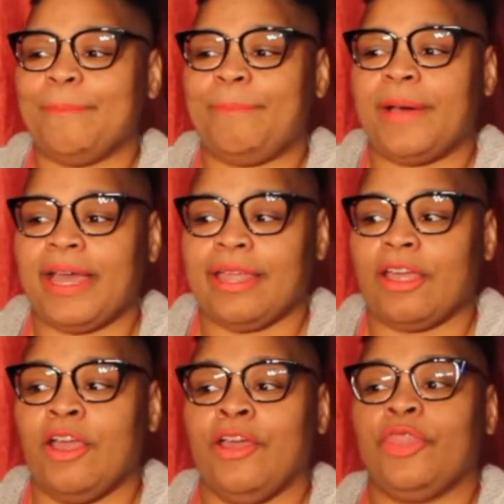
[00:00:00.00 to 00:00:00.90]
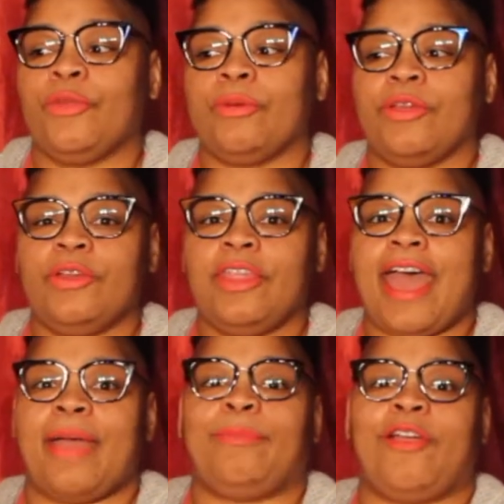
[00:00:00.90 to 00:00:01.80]
But through
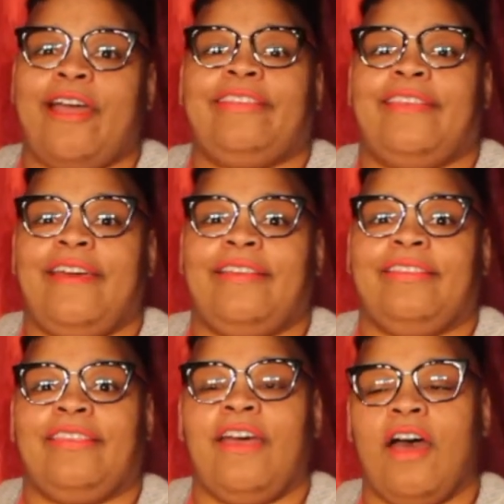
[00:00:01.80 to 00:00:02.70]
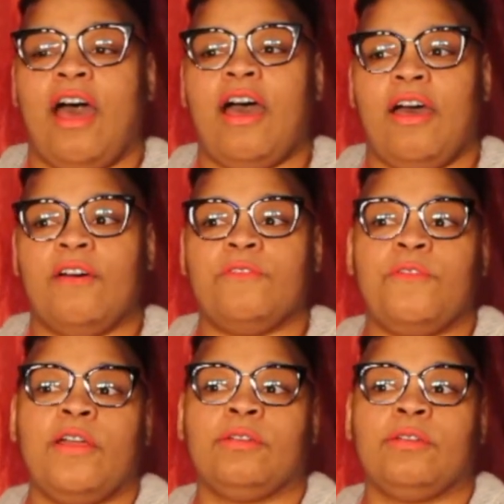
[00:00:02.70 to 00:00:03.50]
that process of